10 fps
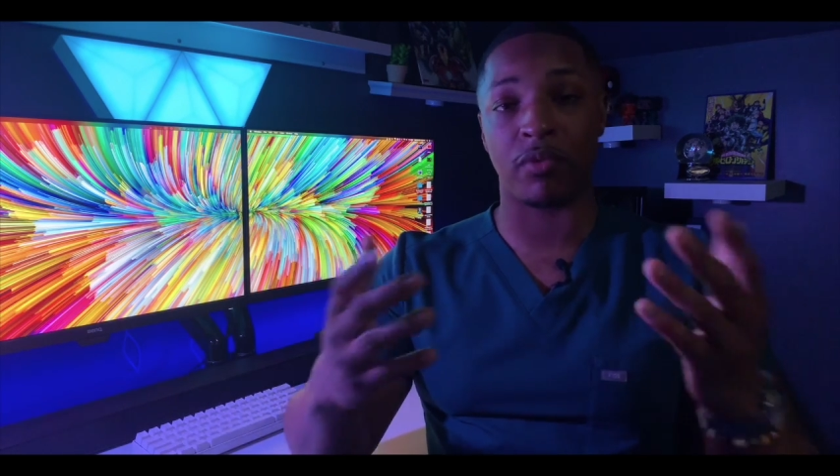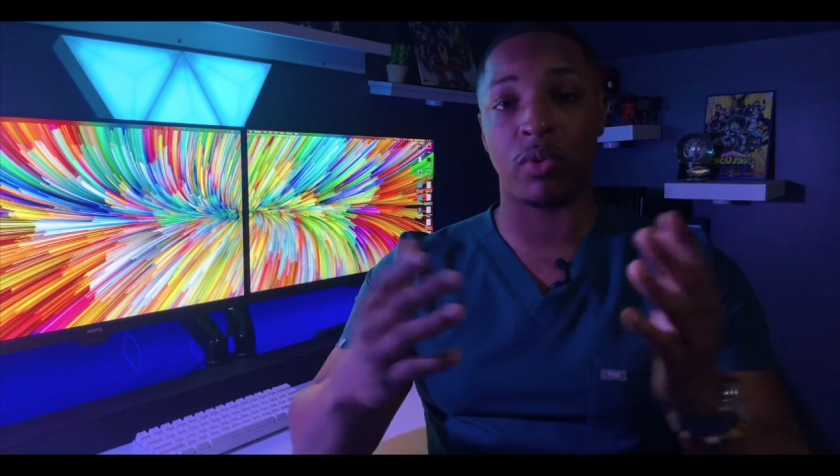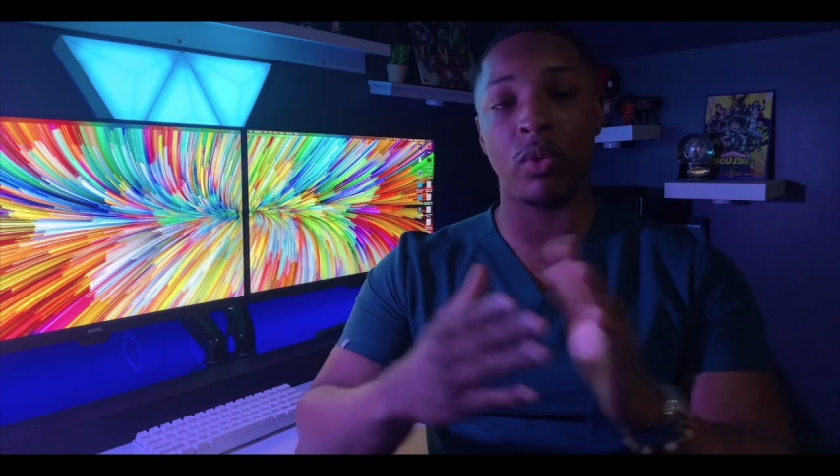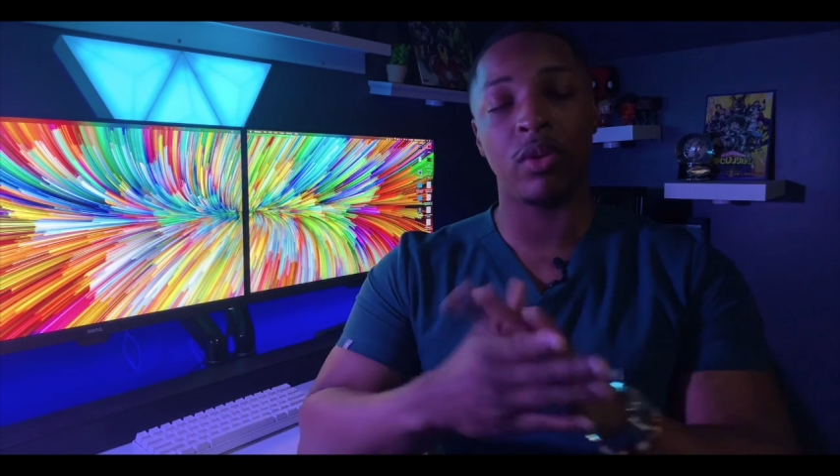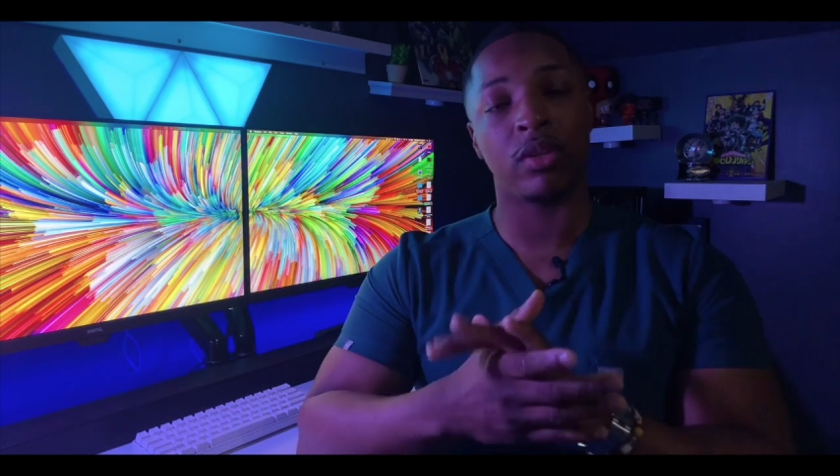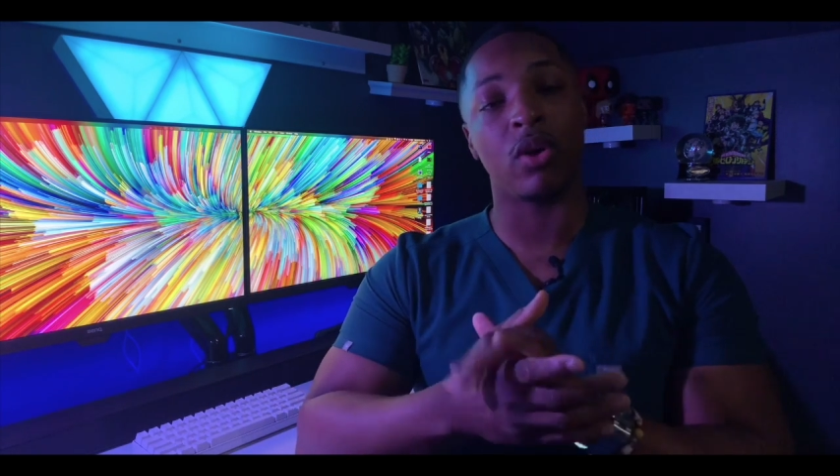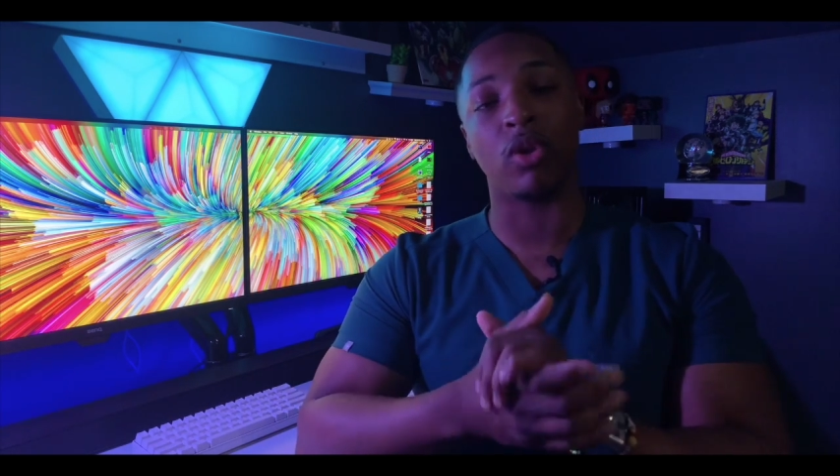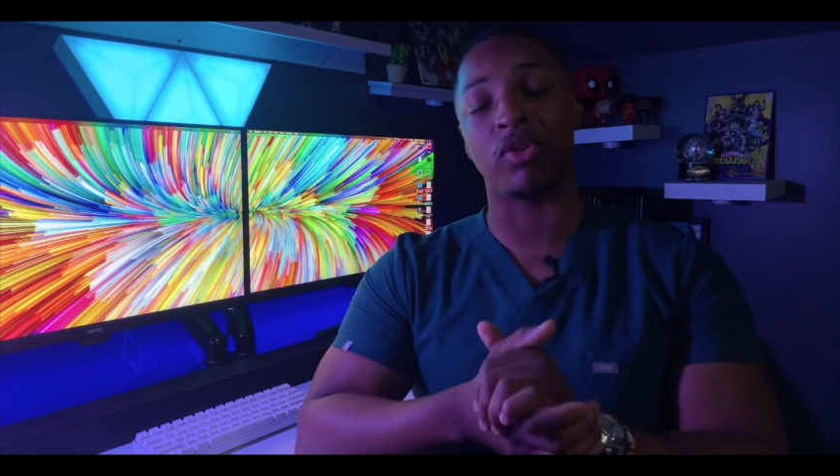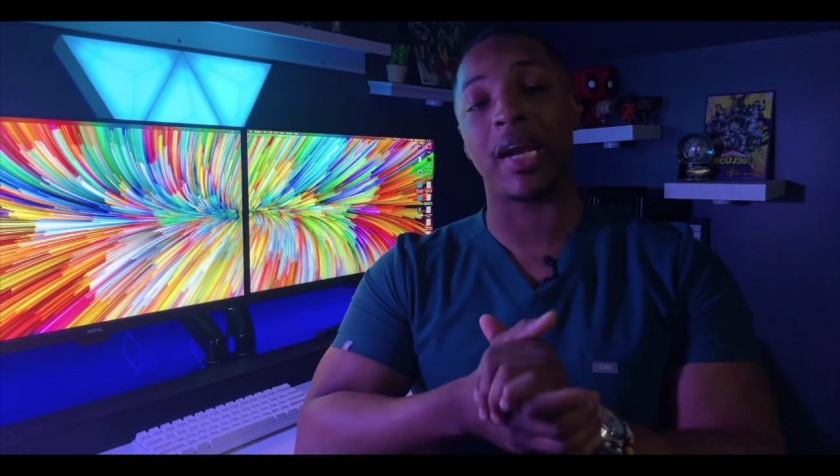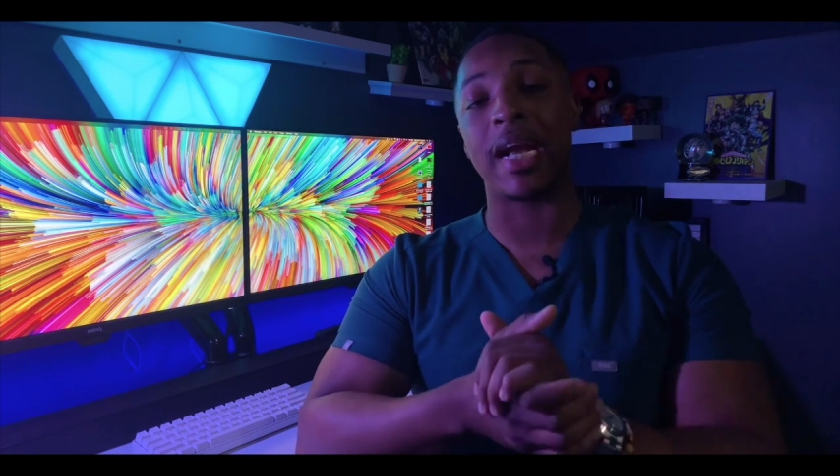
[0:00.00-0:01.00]
but if you
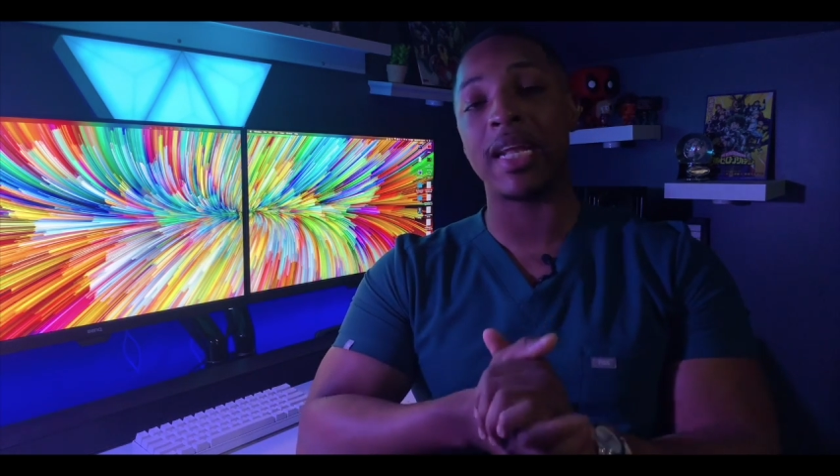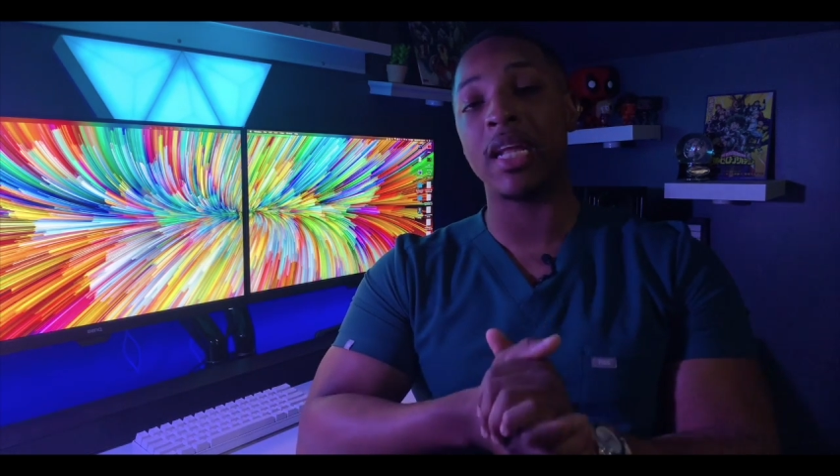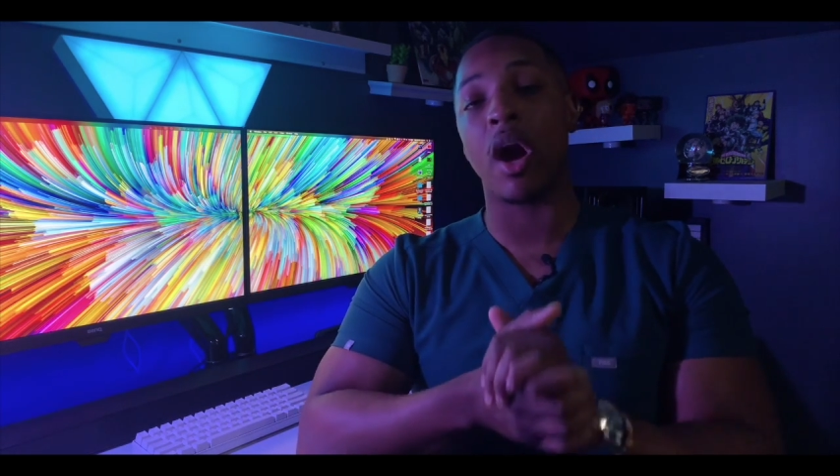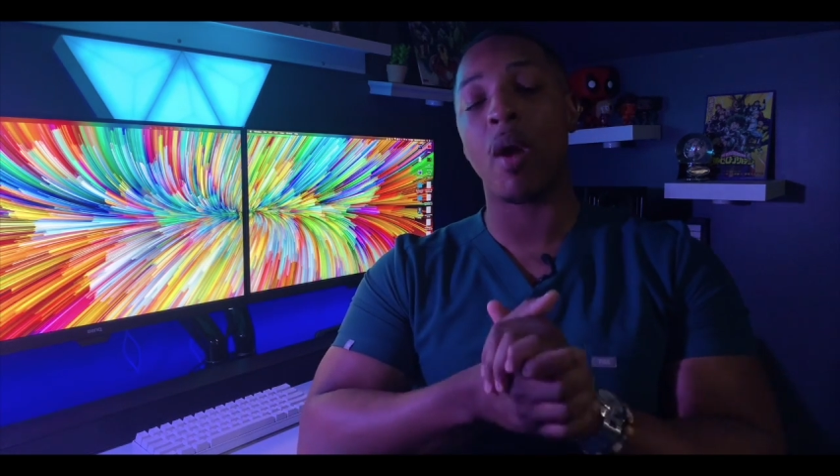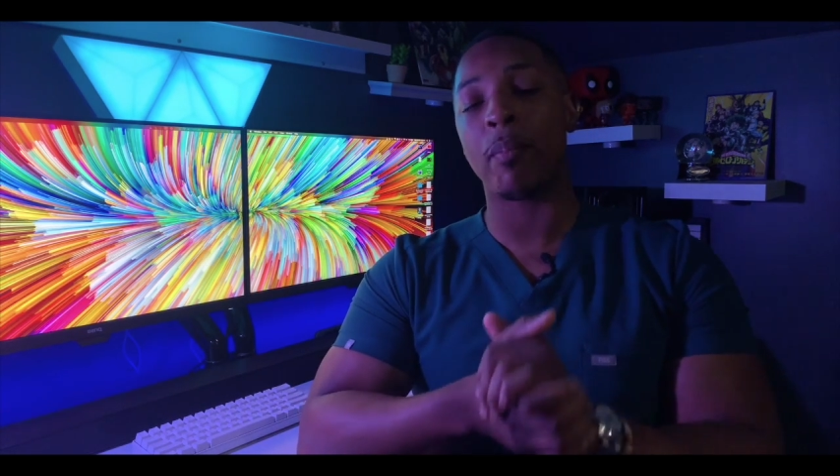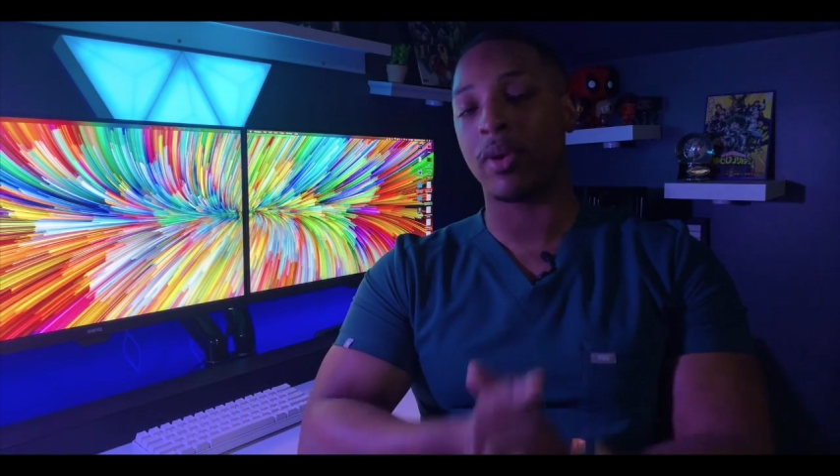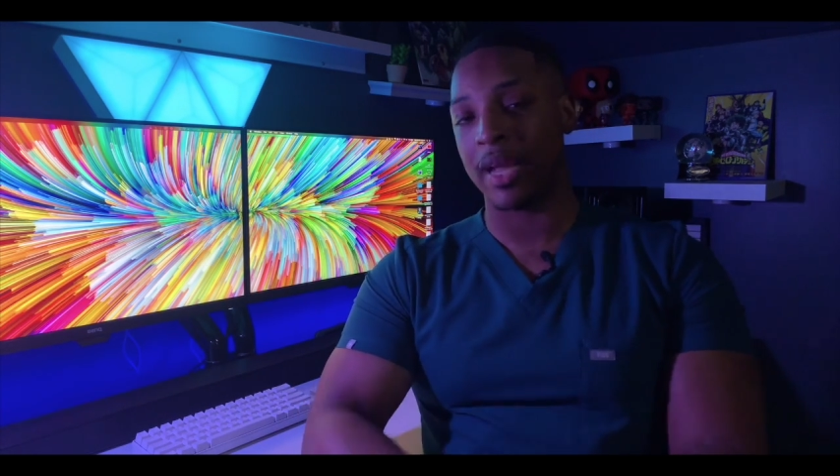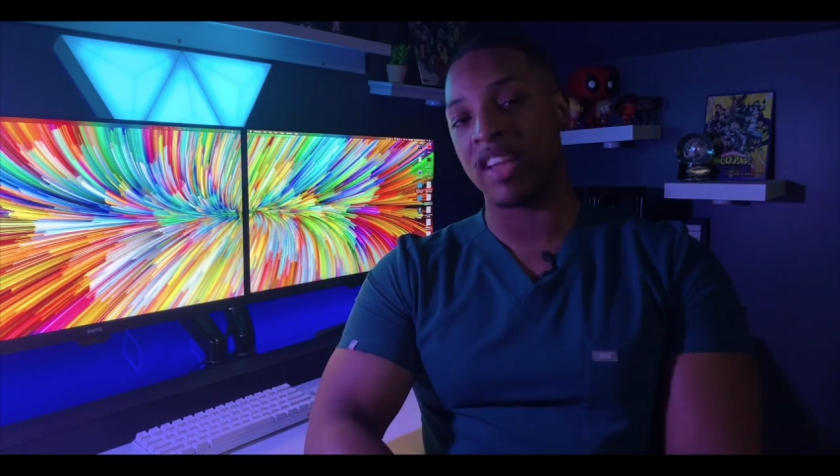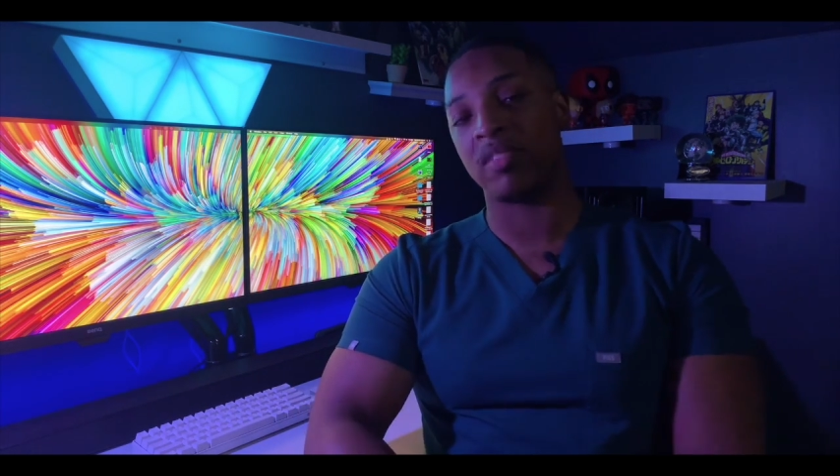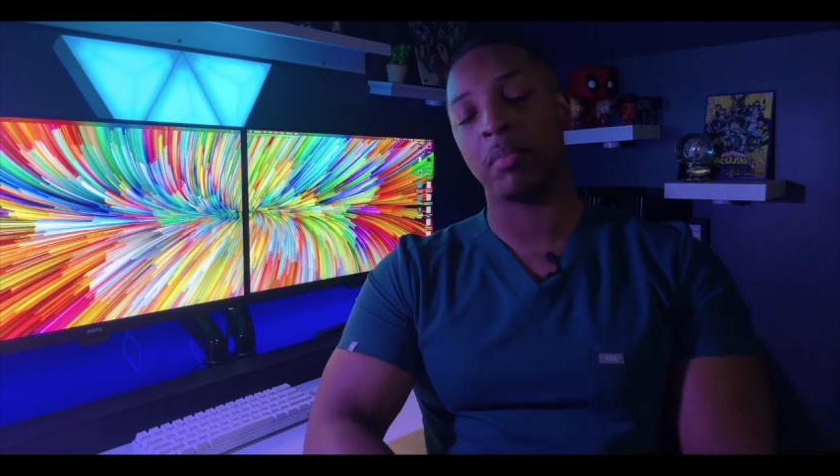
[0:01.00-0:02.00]
talk to any
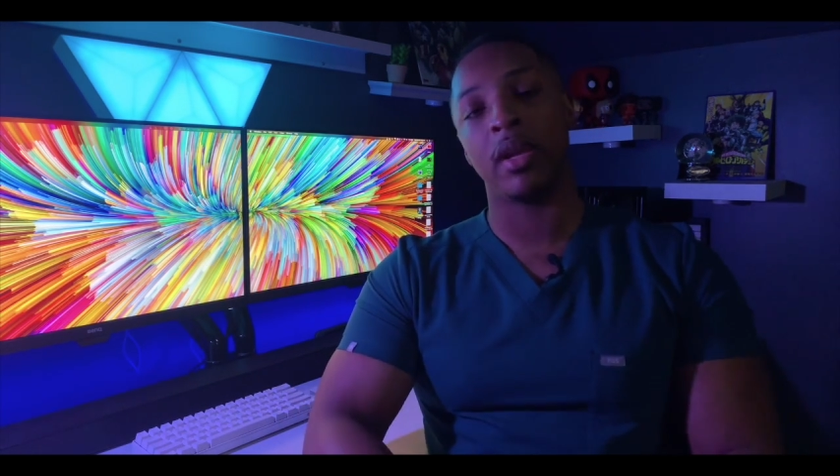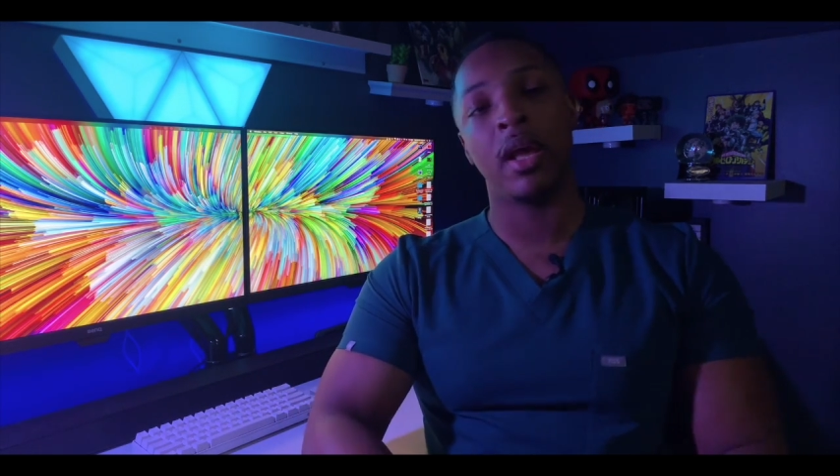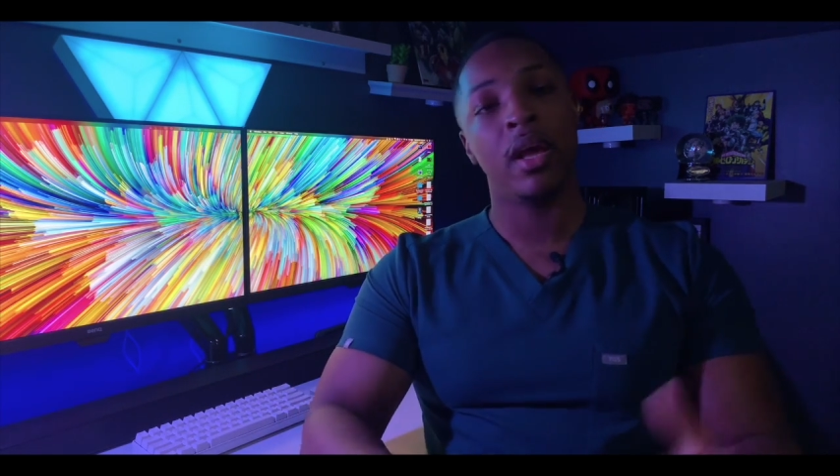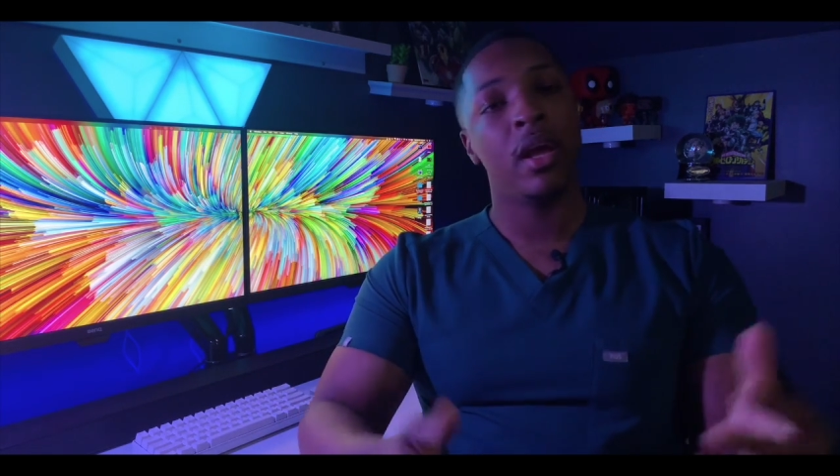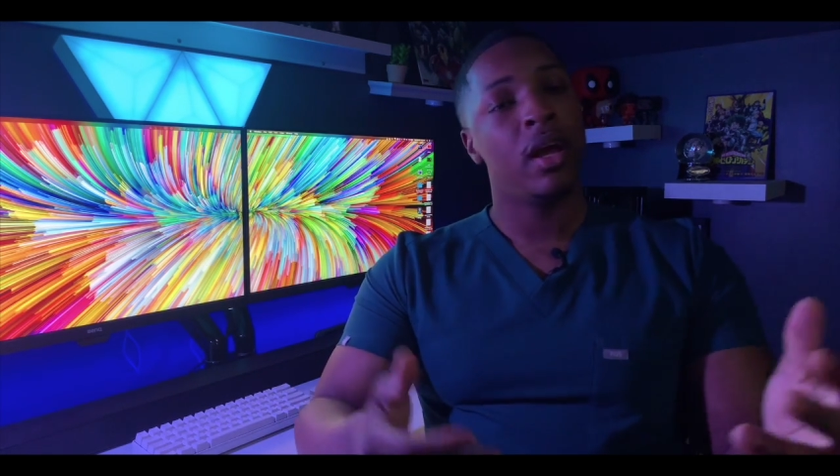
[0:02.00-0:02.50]
upperclassman,